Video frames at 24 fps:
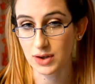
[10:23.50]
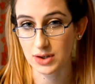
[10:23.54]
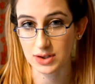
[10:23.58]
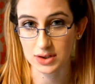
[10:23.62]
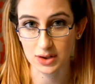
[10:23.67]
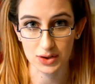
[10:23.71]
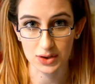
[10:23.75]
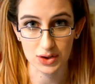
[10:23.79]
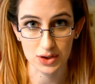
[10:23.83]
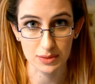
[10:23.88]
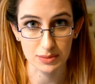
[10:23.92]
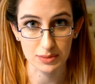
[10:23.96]

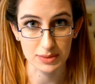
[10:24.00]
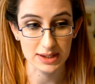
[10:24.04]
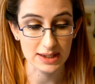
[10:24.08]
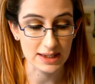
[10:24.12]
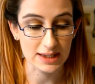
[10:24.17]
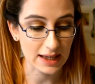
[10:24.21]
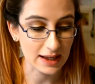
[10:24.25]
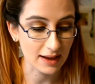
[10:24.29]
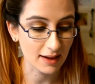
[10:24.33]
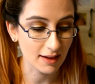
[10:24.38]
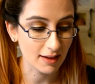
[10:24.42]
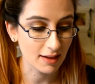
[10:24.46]
costumes
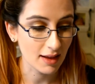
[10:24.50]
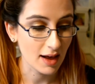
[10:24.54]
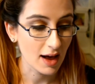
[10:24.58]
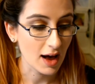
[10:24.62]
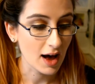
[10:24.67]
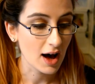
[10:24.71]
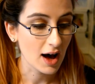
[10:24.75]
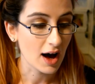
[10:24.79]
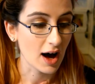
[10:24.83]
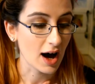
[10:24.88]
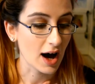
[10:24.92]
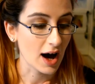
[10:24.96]
still.
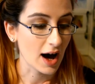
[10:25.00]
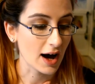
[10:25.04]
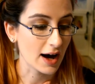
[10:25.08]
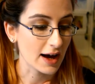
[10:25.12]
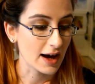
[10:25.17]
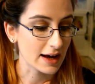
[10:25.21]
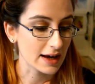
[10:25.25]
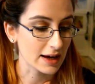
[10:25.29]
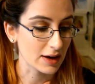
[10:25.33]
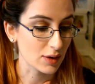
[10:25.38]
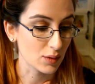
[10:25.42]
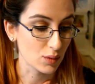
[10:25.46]

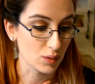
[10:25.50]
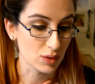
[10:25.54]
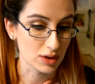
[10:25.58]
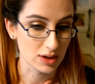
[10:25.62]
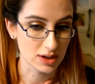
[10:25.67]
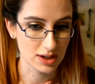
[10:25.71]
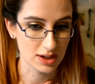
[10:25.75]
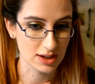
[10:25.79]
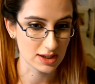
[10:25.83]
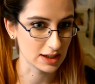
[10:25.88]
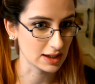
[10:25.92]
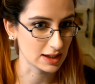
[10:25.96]
I would
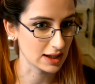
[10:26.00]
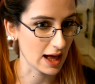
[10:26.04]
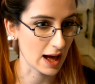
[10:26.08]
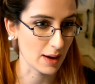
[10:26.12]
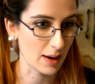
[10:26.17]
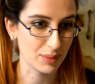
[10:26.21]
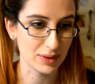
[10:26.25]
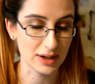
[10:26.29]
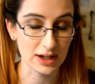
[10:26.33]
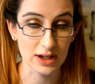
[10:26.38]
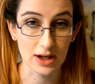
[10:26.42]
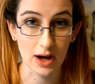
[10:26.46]
still
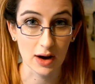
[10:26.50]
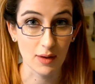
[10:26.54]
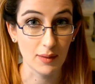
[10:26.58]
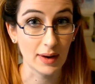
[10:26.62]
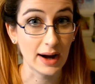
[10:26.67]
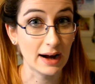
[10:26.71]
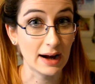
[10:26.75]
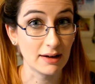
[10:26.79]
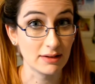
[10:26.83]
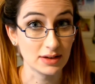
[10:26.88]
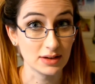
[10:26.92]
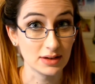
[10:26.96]
happily go
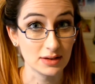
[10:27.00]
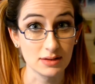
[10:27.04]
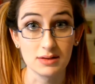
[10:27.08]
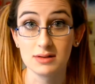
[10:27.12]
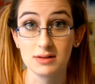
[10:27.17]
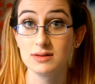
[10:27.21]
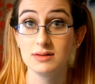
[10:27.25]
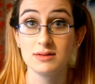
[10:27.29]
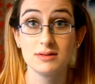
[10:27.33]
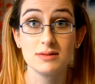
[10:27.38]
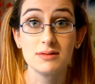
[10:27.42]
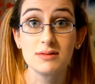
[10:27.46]
out and
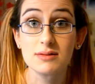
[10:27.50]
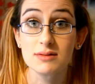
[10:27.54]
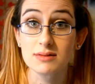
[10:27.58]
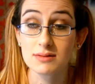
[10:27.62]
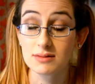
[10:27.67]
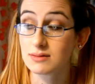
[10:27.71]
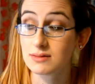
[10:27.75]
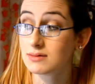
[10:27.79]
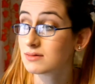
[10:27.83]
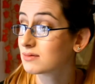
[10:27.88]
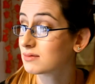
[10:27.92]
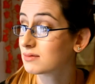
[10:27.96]

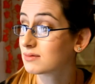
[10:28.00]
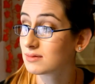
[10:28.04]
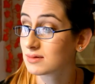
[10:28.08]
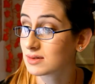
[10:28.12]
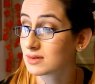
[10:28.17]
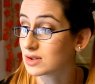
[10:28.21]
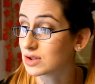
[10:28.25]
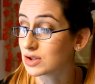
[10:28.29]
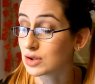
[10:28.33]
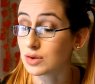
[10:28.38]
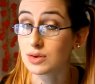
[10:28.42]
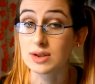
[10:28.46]

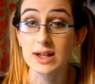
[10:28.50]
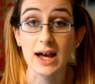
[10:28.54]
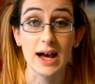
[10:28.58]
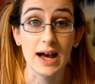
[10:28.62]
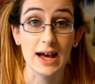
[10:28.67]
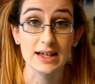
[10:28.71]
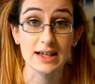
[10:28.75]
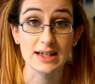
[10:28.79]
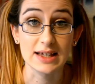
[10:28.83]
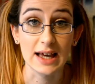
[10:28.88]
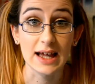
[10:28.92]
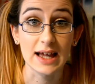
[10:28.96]
do that
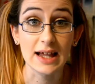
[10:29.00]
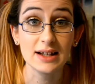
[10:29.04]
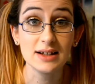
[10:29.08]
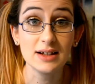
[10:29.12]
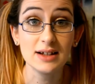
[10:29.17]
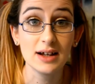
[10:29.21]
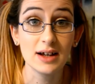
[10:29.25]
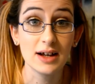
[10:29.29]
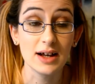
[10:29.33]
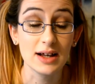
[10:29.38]
again.